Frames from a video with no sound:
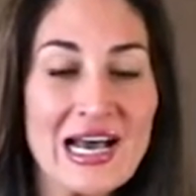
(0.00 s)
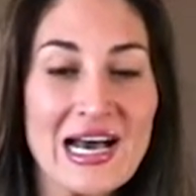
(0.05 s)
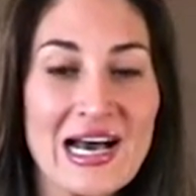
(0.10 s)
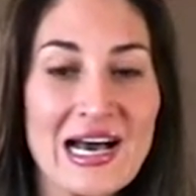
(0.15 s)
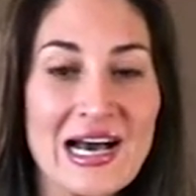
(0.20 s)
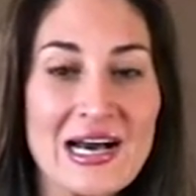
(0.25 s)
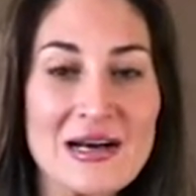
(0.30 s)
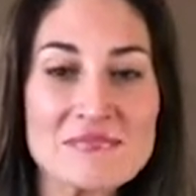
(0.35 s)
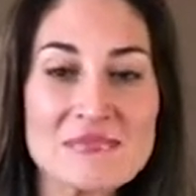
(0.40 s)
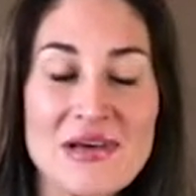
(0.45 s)

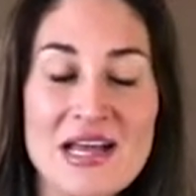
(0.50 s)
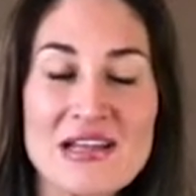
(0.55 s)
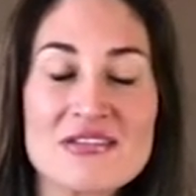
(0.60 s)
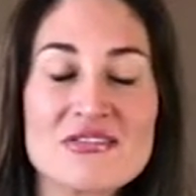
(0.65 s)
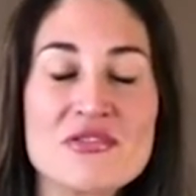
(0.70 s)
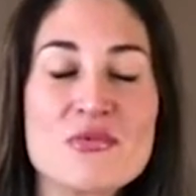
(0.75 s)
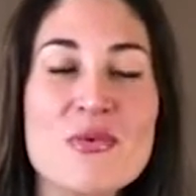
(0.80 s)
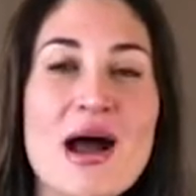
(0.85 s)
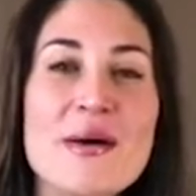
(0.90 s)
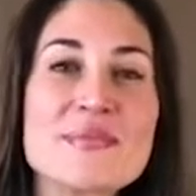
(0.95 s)
I
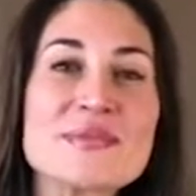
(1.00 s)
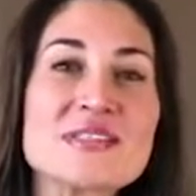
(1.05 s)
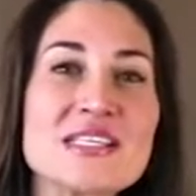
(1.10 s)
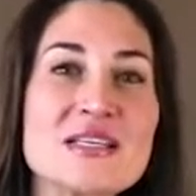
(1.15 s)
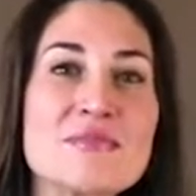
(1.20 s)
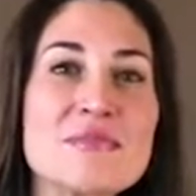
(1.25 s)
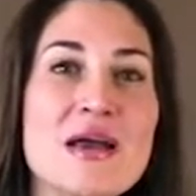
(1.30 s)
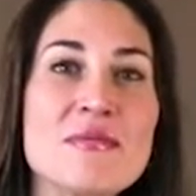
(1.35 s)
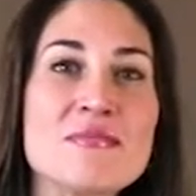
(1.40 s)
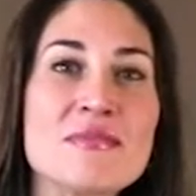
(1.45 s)
grew up
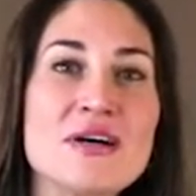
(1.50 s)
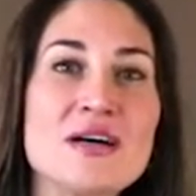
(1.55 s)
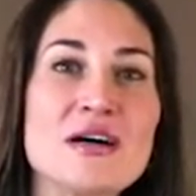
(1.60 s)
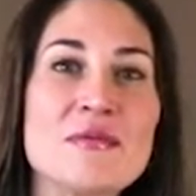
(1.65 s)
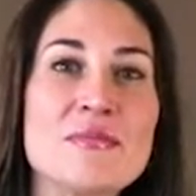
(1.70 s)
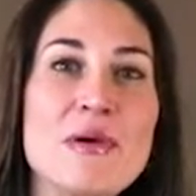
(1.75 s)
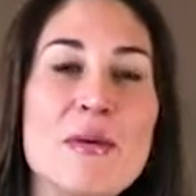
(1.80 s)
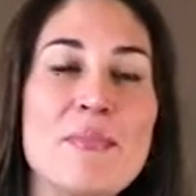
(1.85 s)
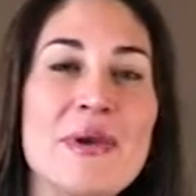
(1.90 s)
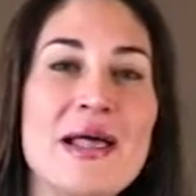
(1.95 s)
seeing my
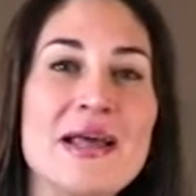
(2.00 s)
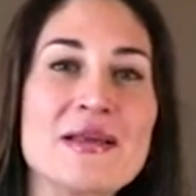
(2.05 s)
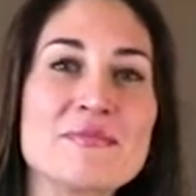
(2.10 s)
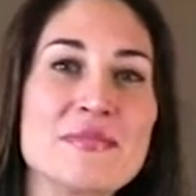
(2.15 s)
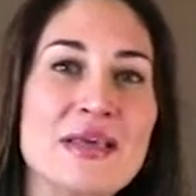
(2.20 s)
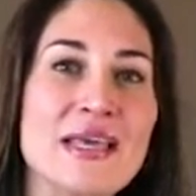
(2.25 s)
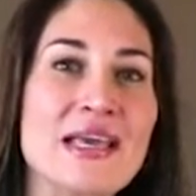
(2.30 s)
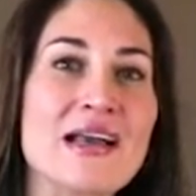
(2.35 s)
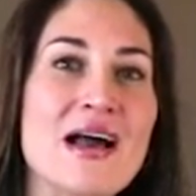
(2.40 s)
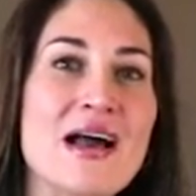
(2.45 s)
mom applying
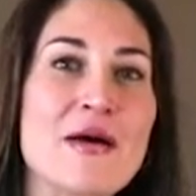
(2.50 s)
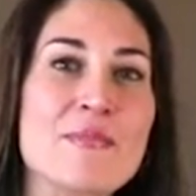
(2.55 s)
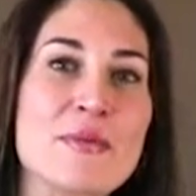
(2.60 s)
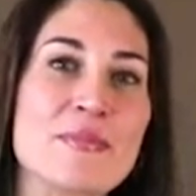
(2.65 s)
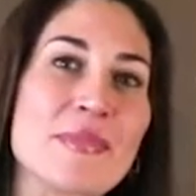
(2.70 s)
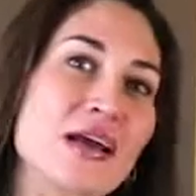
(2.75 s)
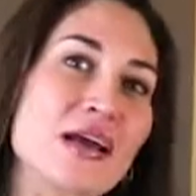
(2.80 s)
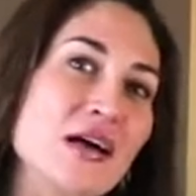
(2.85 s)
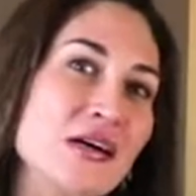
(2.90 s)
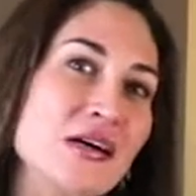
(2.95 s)
makeup
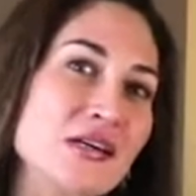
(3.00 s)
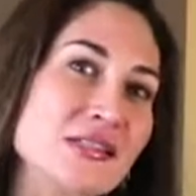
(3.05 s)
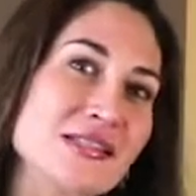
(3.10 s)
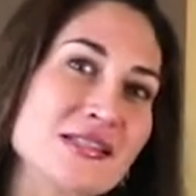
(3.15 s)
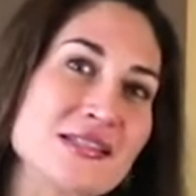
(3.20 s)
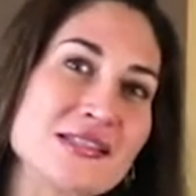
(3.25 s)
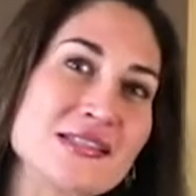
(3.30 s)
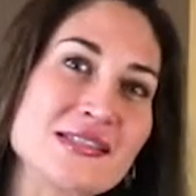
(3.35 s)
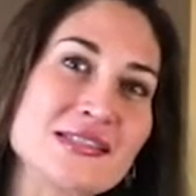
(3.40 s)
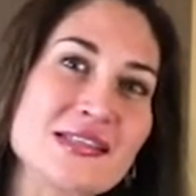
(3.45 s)
in my
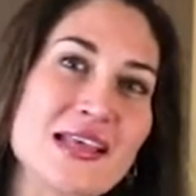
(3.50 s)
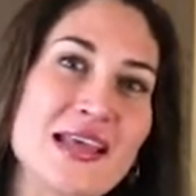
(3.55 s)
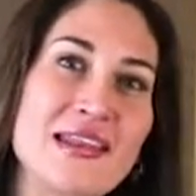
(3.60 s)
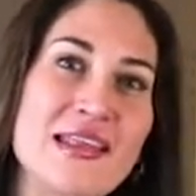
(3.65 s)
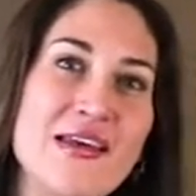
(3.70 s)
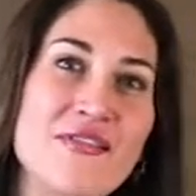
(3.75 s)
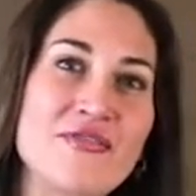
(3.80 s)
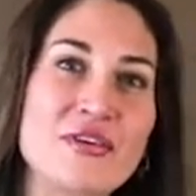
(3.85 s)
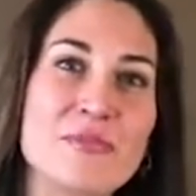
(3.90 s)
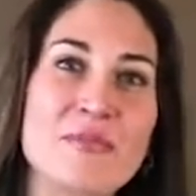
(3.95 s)
cousins and
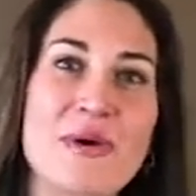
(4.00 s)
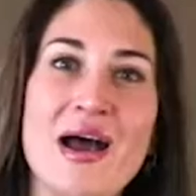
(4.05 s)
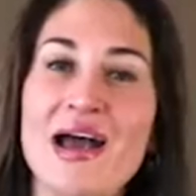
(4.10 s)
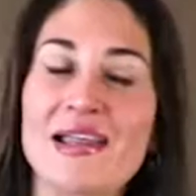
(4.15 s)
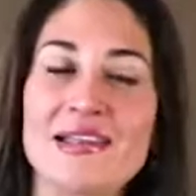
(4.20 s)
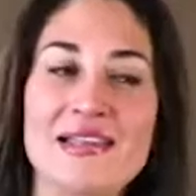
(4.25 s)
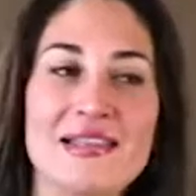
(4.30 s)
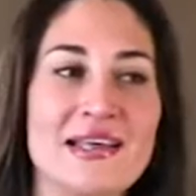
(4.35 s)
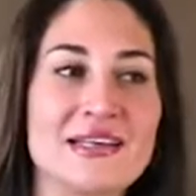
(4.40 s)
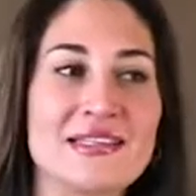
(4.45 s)

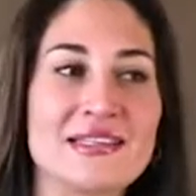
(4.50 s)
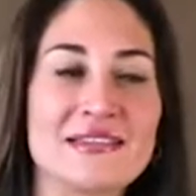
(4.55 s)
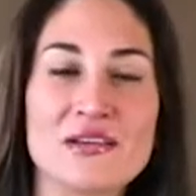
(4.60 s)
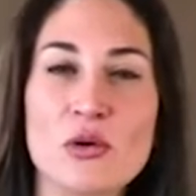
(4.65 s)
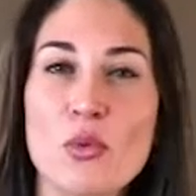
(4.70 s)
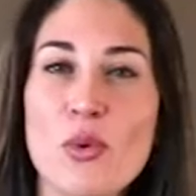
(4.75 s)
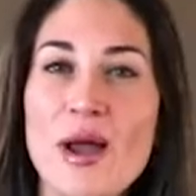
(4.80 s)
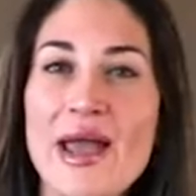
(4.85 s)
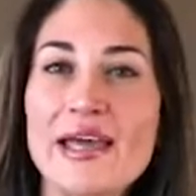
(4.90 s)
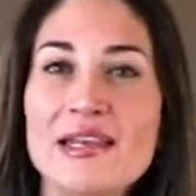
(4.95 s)
everybody, like in
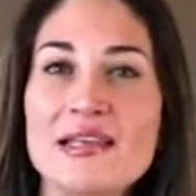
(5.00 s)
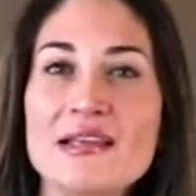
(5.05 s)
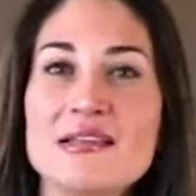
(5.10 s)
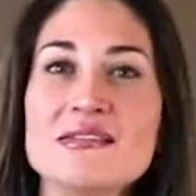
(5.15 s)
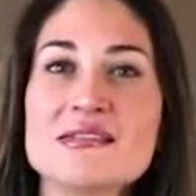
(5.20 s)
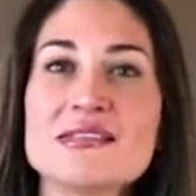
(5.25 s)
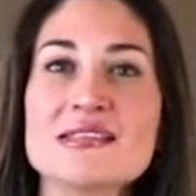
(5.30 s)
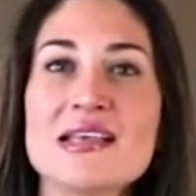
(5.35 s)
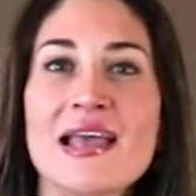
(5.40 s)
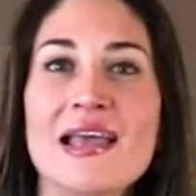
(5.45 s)
the
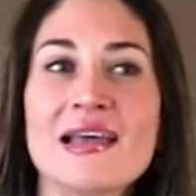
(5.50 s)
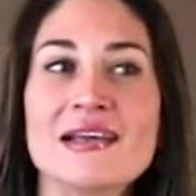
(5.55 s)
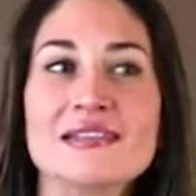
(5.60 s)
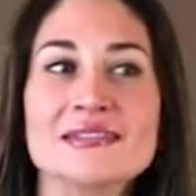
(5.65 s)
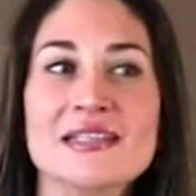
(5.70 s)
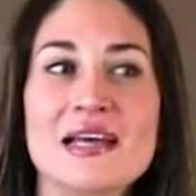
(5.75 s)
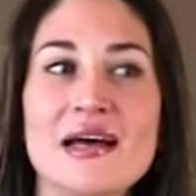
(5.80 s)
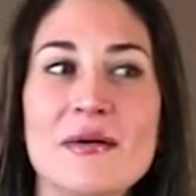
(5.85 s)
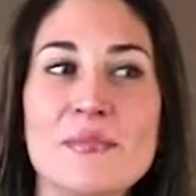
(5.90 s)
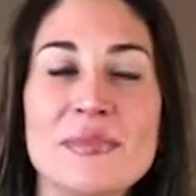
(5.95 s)
weddings
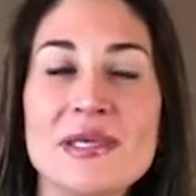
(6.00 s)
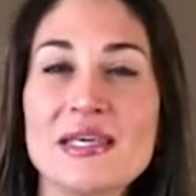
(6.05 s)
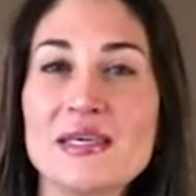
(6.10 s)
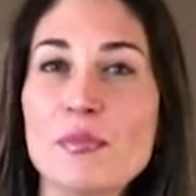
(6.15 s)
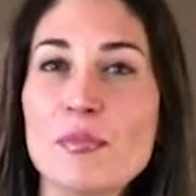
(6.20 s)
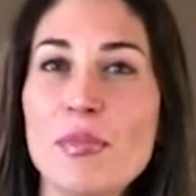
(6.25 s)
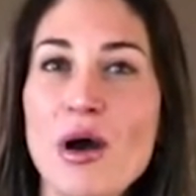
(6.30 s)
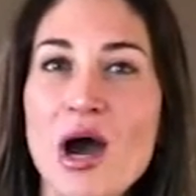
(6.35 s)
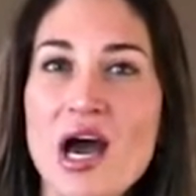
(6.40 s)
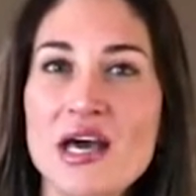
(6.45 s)
and
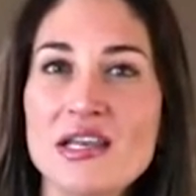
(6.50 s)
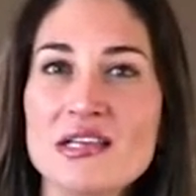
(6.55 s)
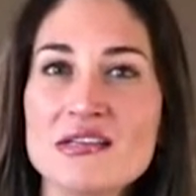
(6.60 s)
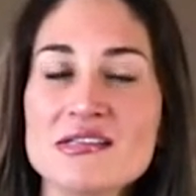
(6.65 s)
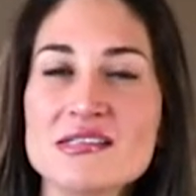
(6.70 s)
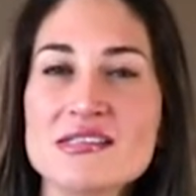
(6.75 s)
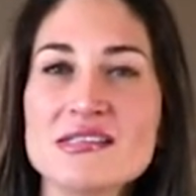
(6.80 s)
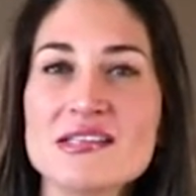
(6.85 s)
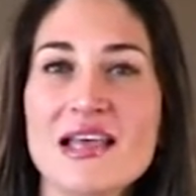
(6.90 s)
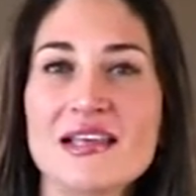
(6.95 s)
big
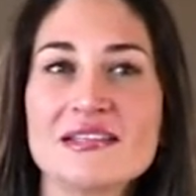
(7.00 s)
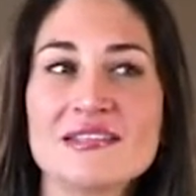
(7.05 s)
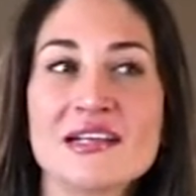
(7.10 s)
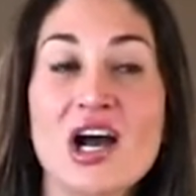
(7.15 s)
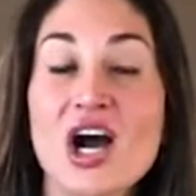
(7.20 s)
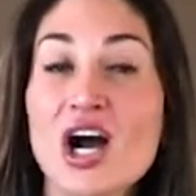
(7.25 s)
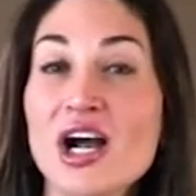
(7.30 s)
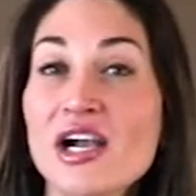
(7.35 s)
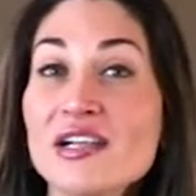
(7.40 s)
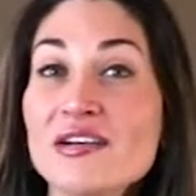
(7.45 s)
parties and
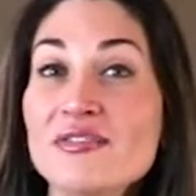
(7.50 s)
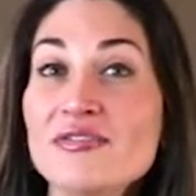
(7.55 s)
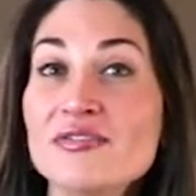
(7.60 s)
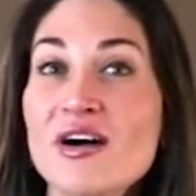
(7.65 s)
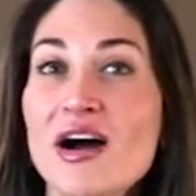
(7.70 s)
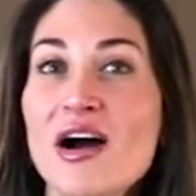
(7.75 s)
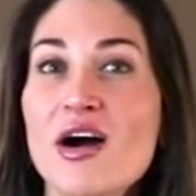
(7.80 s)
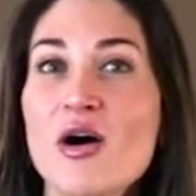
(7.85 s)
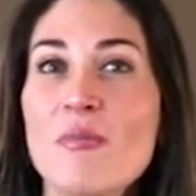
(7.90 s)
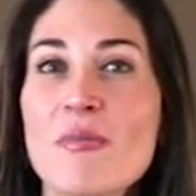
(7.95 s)

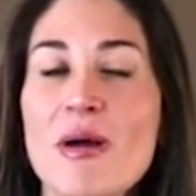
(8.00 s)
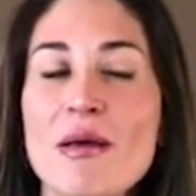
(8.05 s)
carnival.